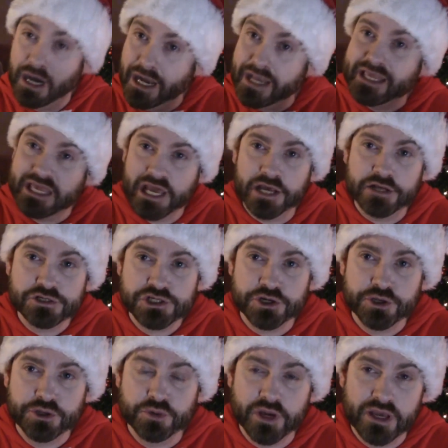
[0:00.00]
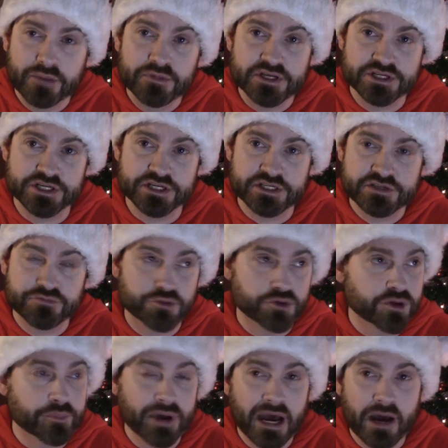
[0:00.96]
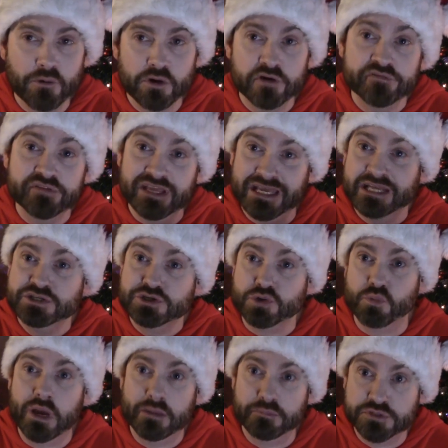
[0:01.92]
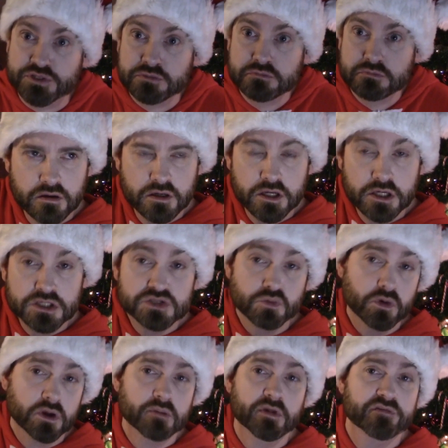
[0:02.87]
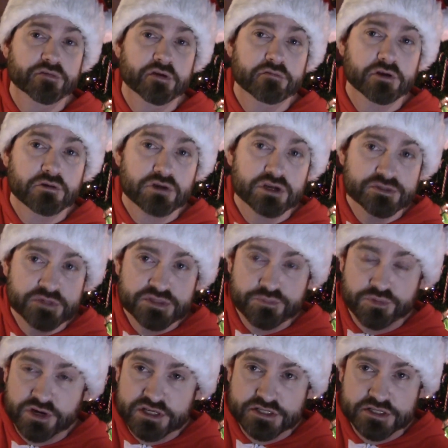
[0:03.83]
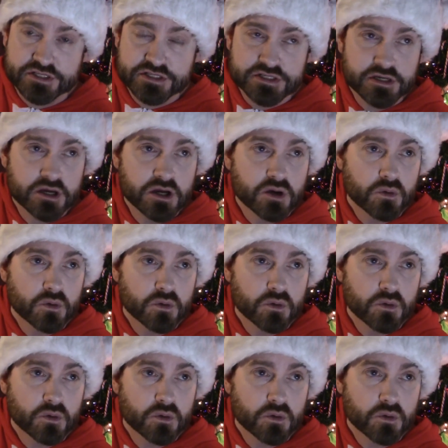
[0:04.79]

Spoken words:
I can show you images through the power of the interwebs. So one of my favorite Christmas presents